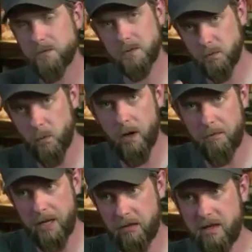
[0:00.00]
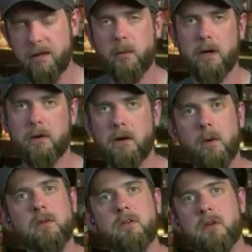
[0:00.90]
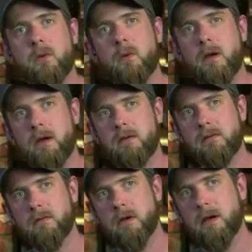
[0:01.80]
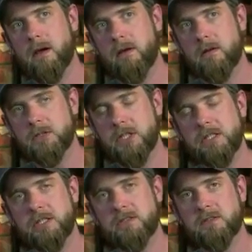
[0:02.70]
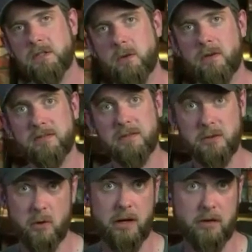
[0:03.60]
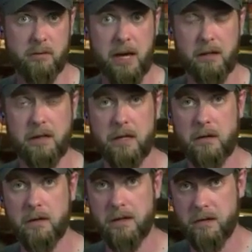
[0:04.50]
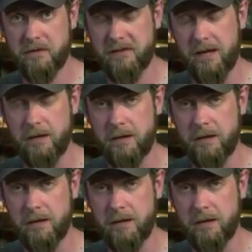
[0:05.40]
One big thing that we are going to do is there's changes to the Strikers Battle gear set.